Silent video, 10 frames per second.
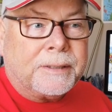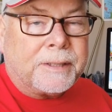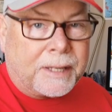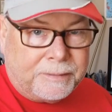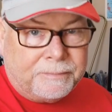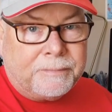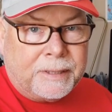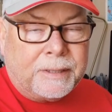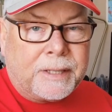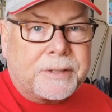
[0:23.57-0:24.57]
said
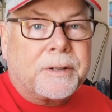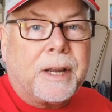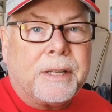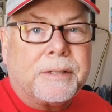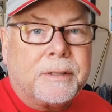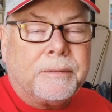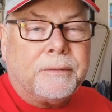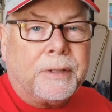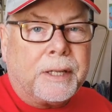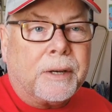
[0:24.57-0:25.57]
in yesterday's
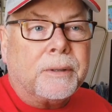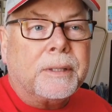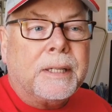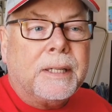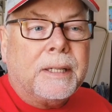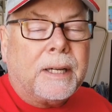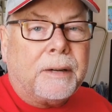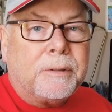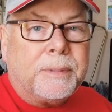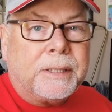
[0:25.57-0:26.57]
video,
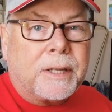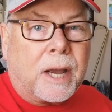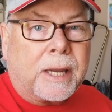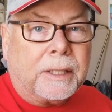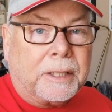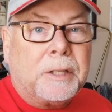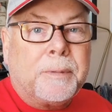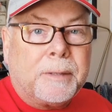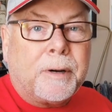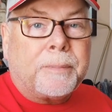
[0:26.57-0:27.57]
I would be talking a little
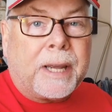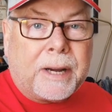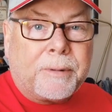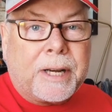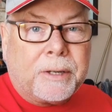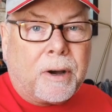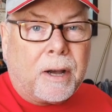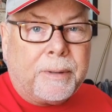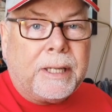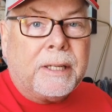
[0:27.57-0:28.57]
bit about my ham radio
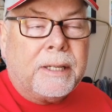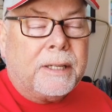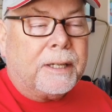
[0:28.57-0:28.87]
hobby.